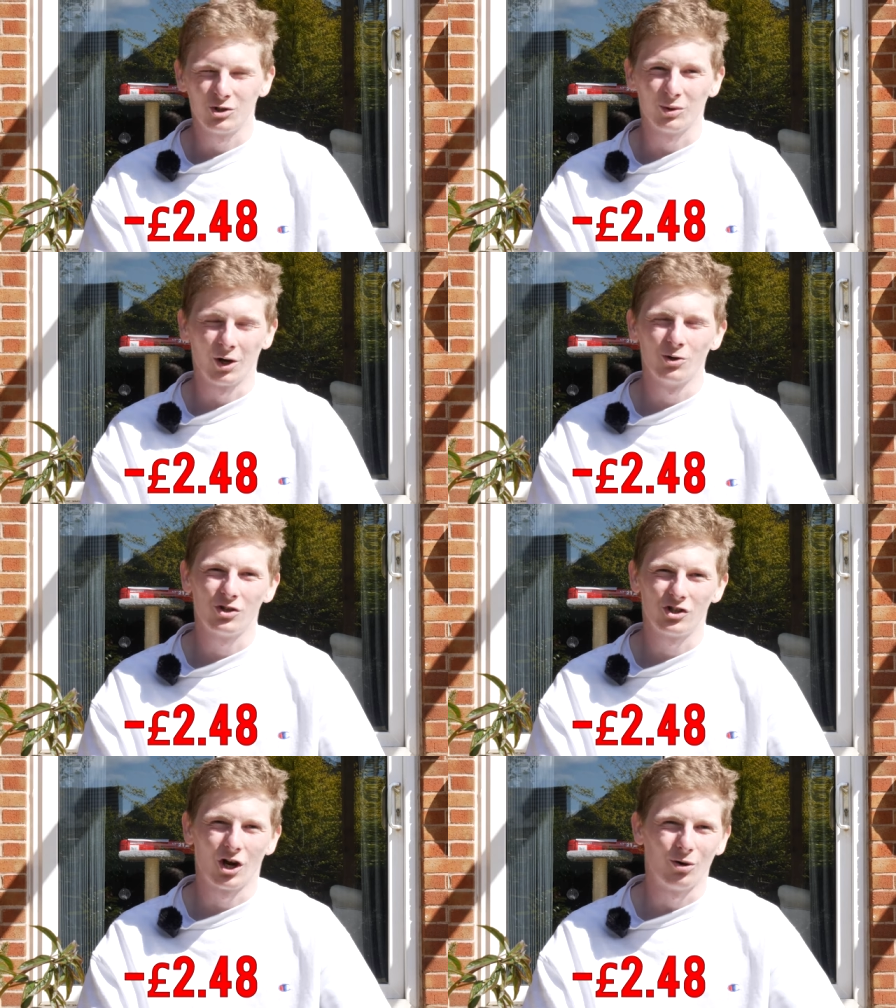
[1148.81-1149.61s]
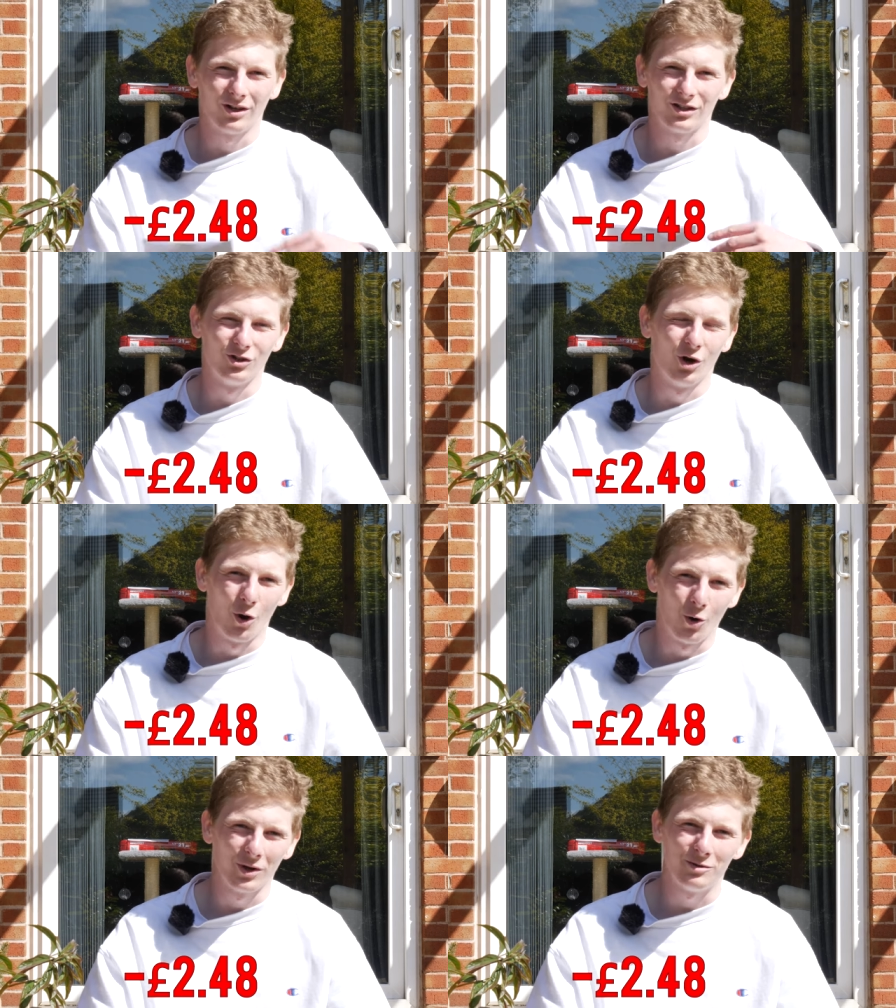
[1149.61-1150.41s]
So it goes to show it's not
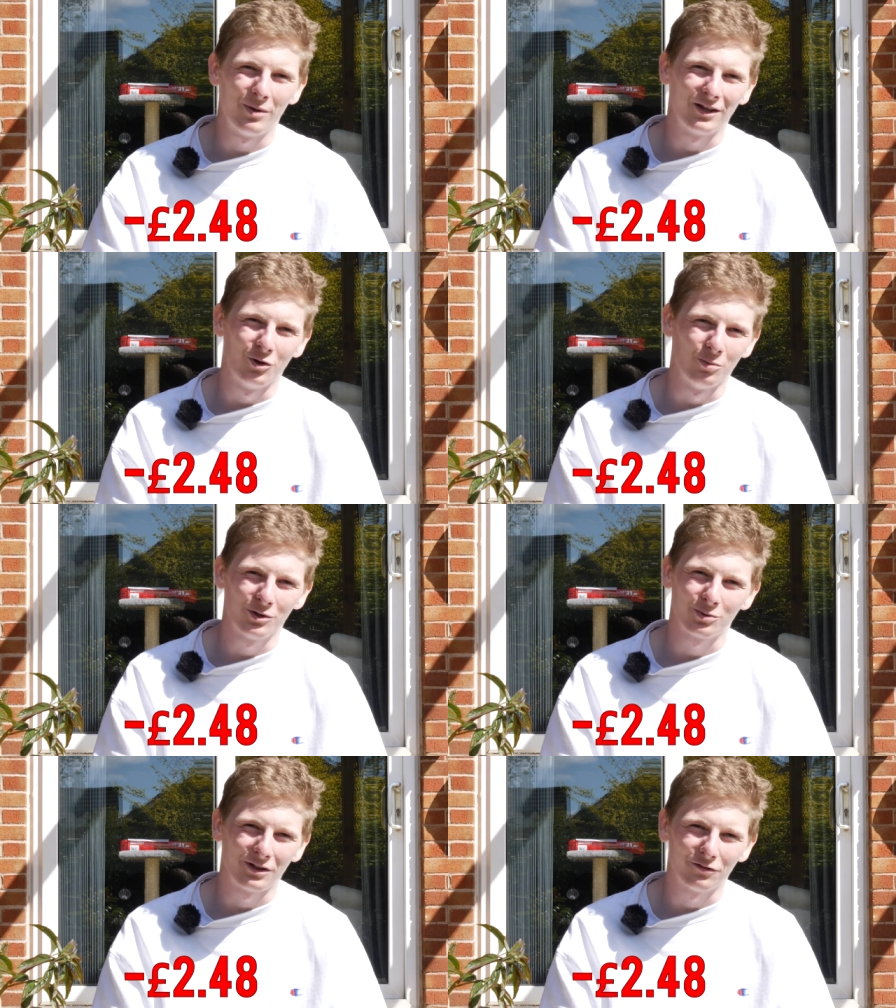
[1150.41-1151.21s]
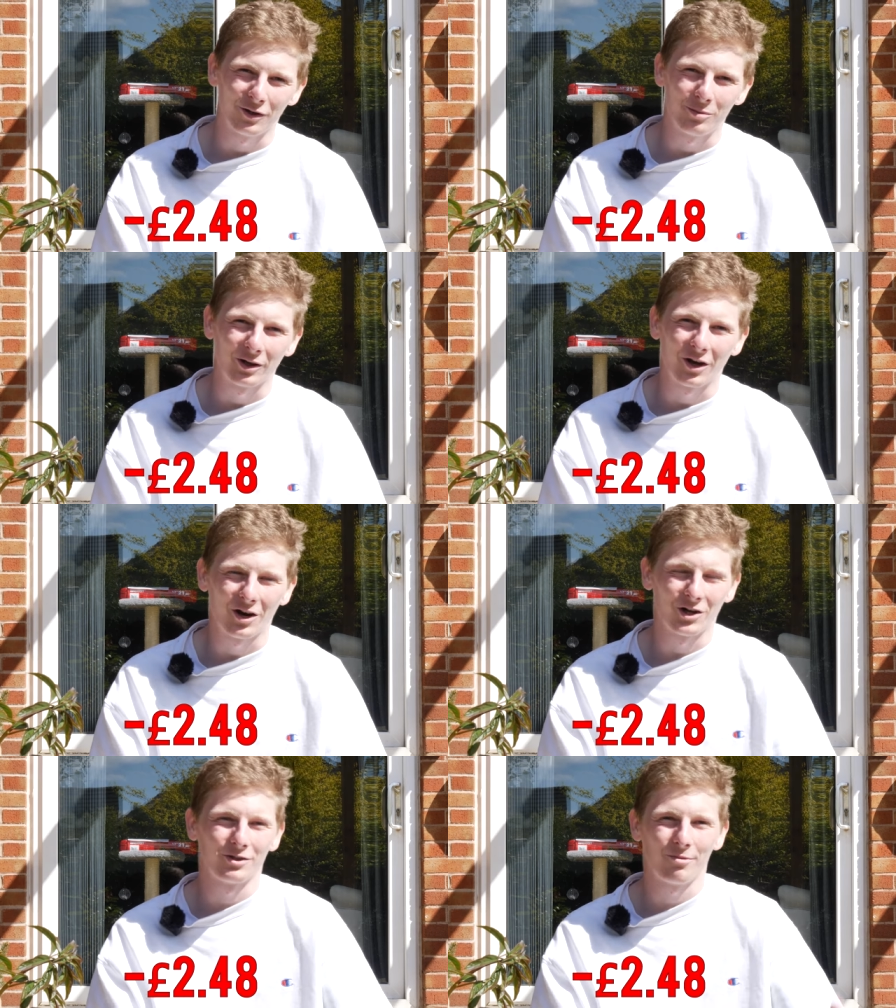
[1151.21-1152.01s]
always big numbers when you're flipping
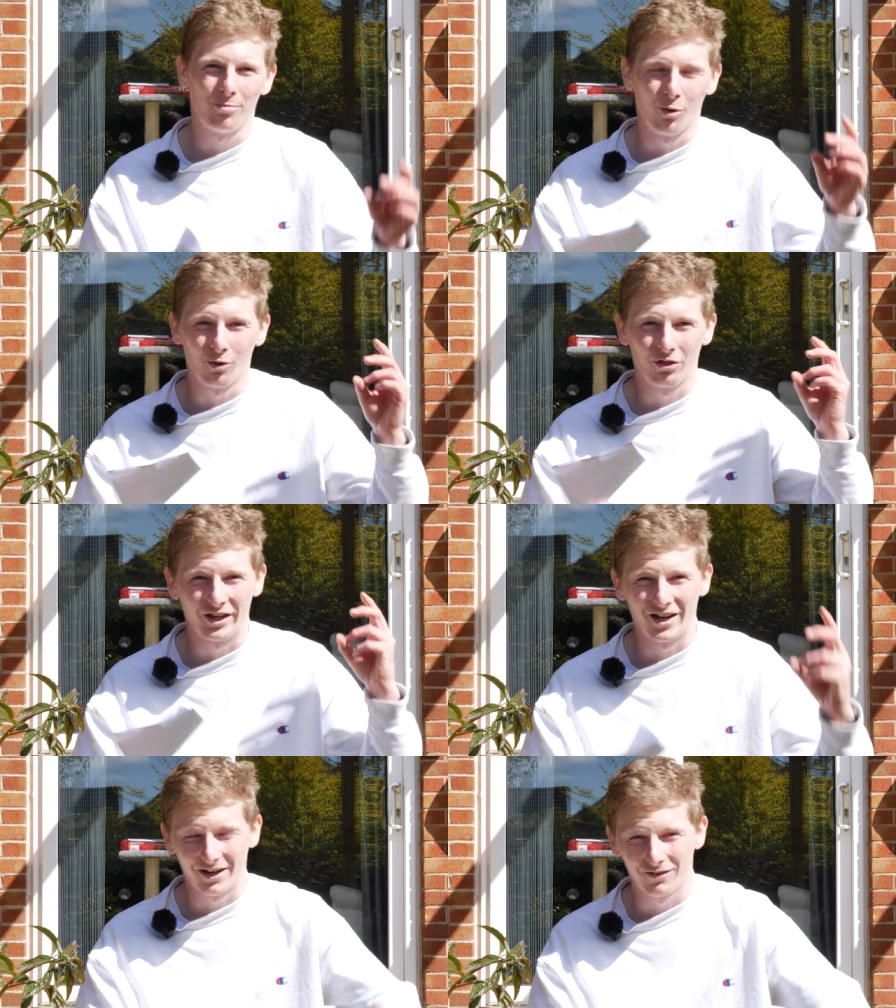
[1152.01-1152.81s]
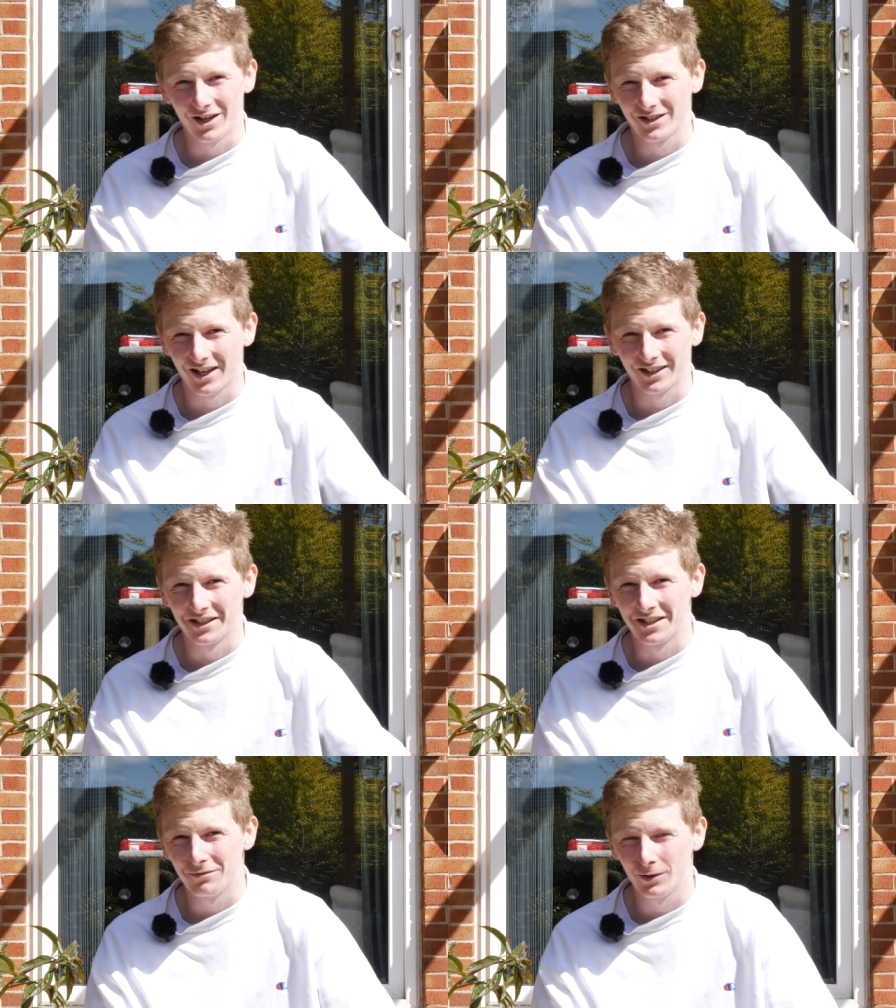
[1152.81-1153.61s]
cars, but the advice that I
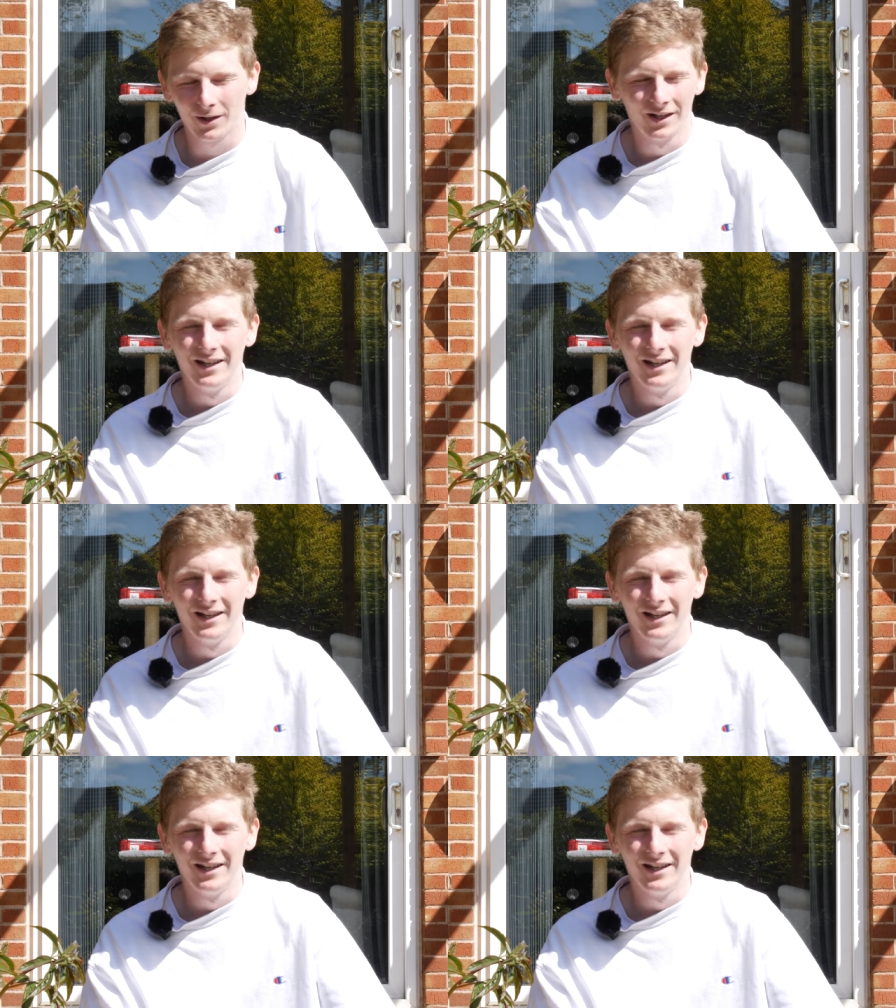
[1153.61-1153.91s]
can give you